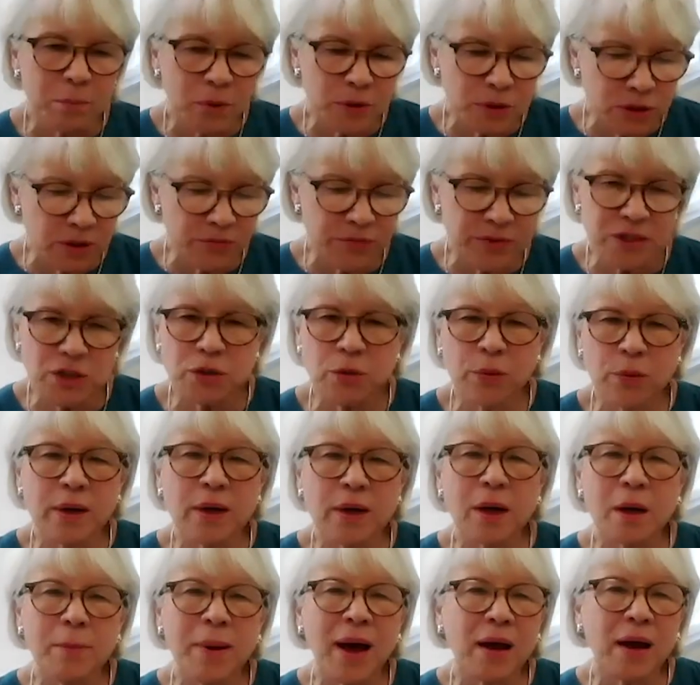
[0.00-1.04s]
most of us do
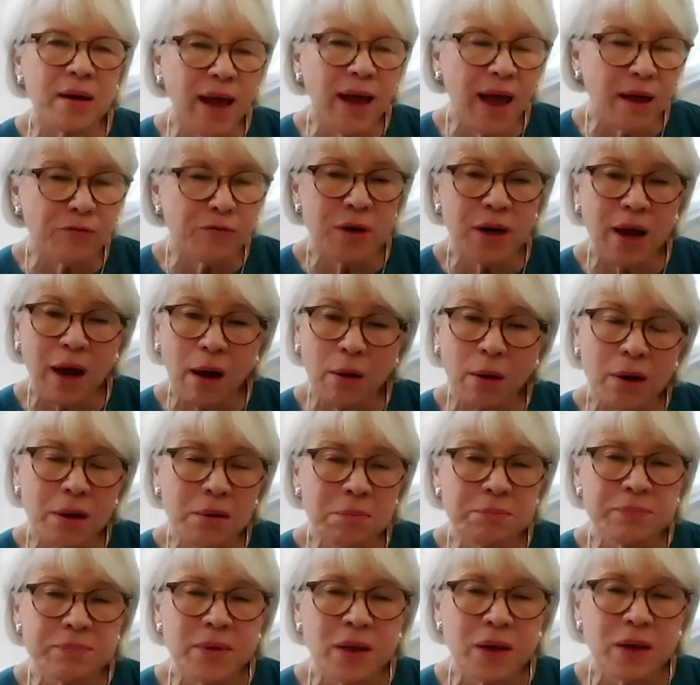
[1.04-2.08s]
it in about half an
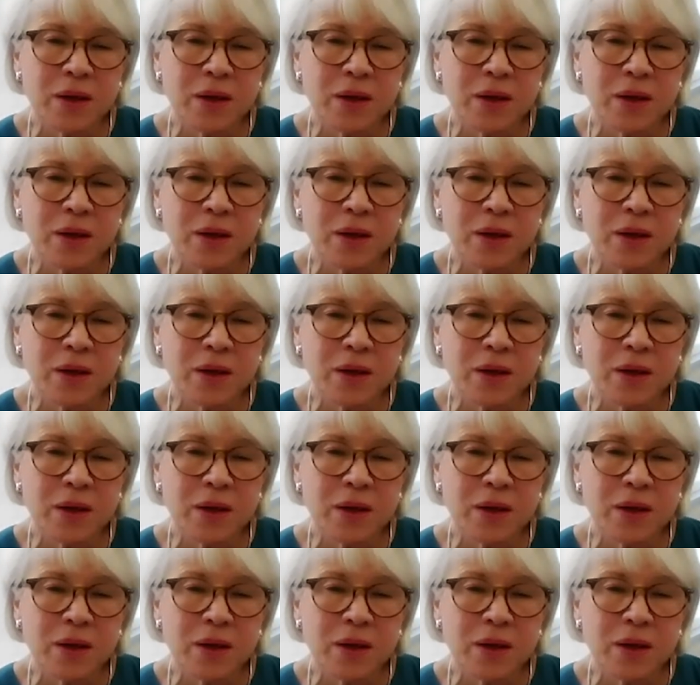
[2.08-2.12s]
hour